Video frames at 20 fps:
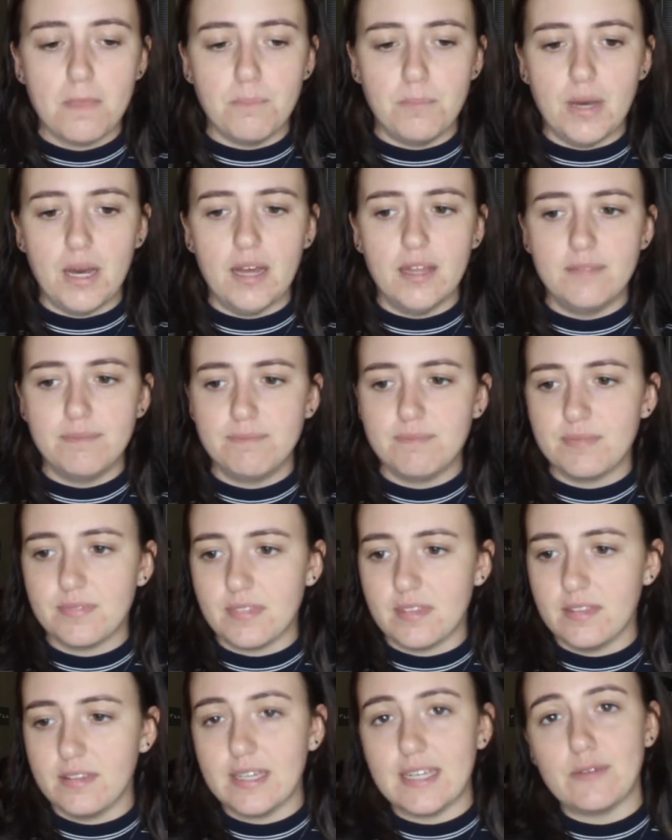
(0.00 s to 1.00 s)
But
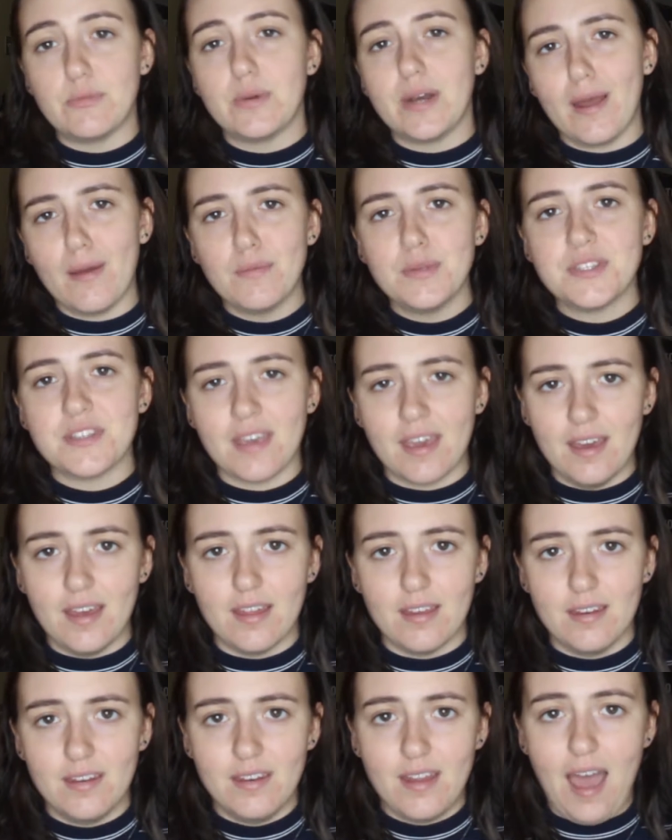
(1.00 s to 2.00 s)
like, when I was a
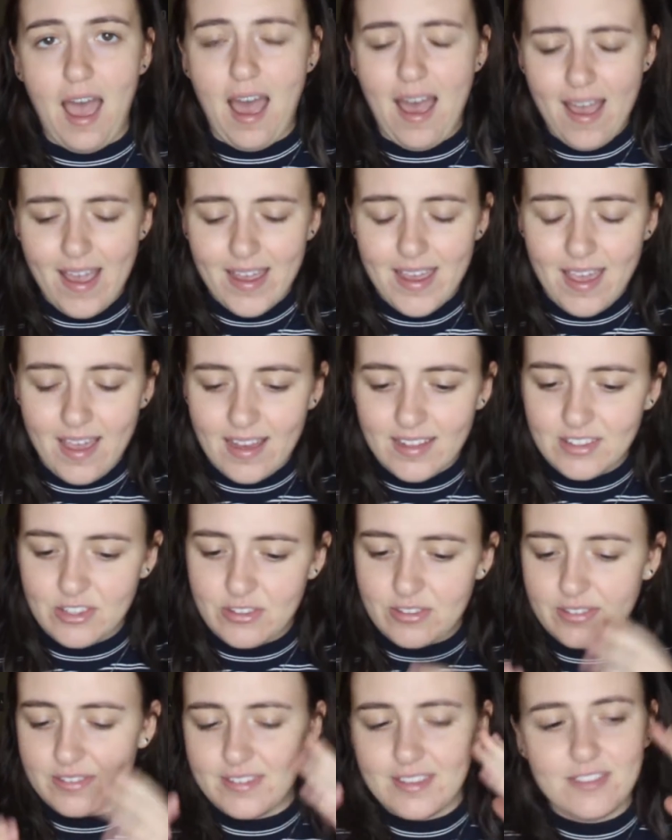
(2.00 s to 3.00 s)
kid, I
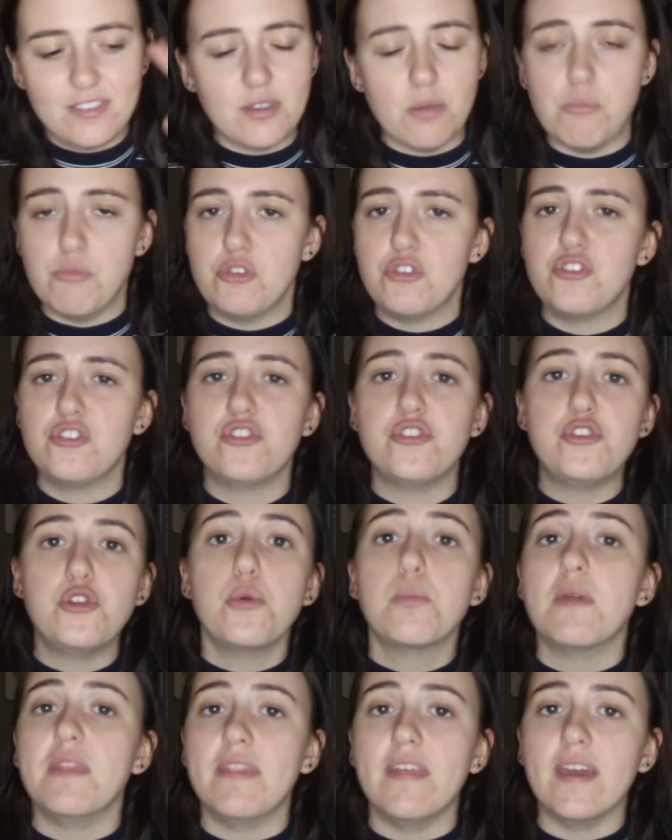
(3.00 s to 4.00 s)
did some
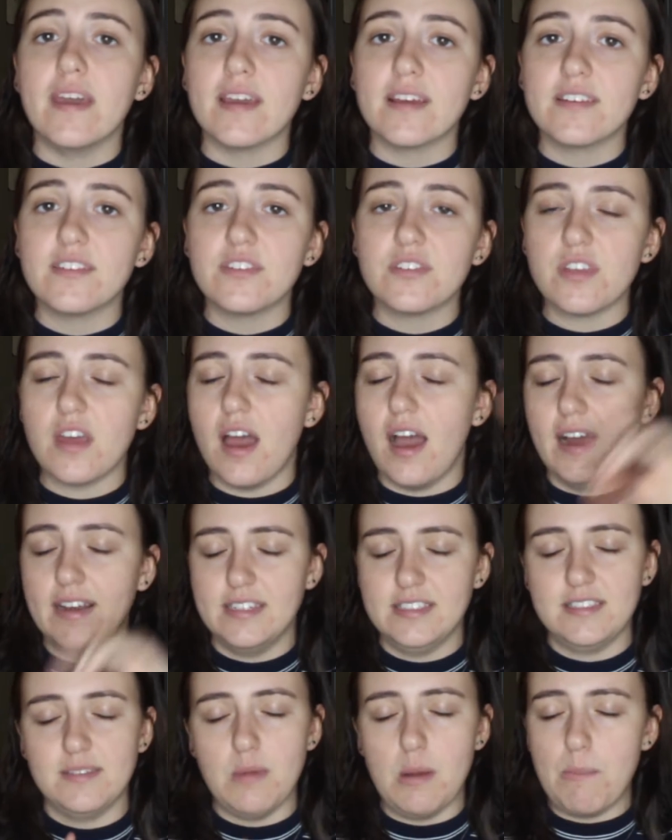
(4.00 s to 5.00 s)
stupid things. I
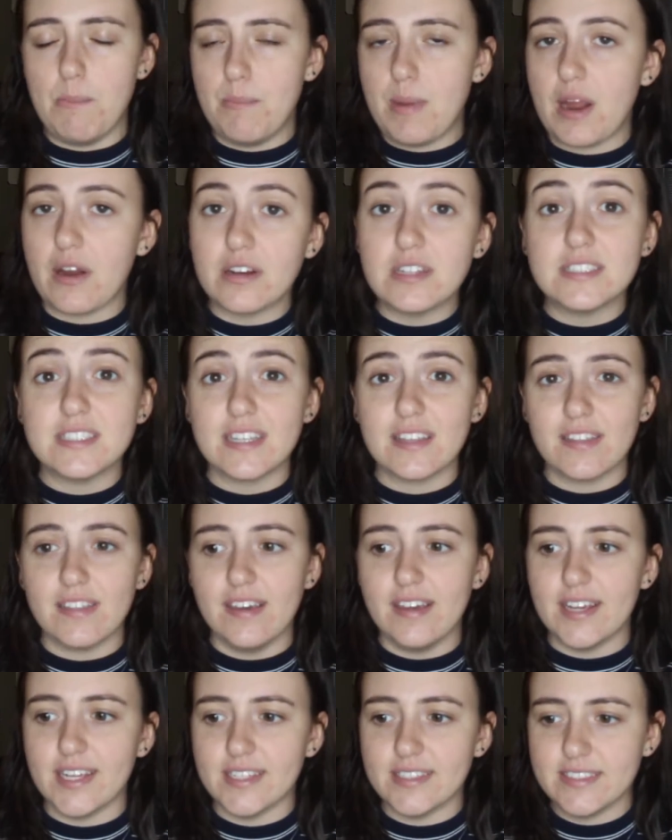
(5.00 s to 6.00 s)
did some embarrassing
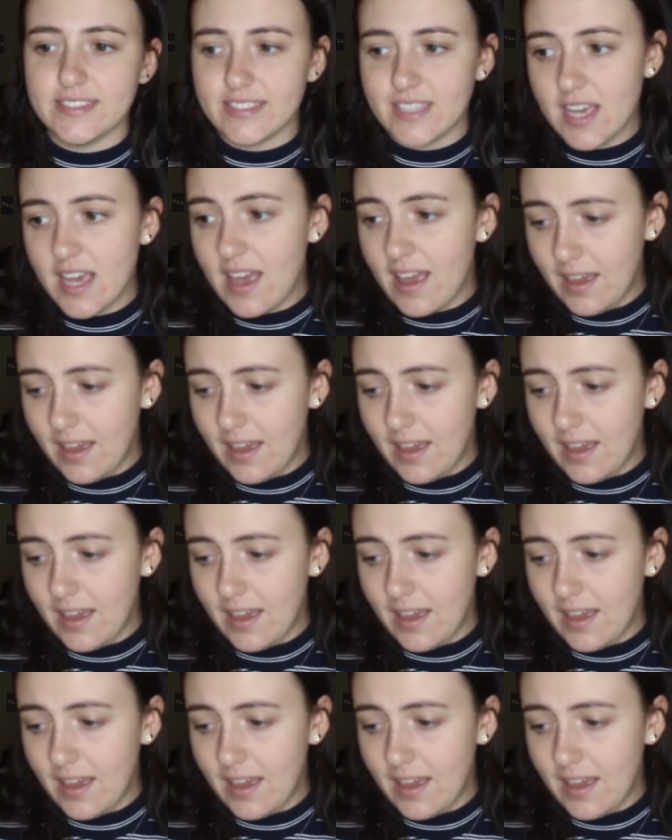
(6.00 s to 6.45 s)
things.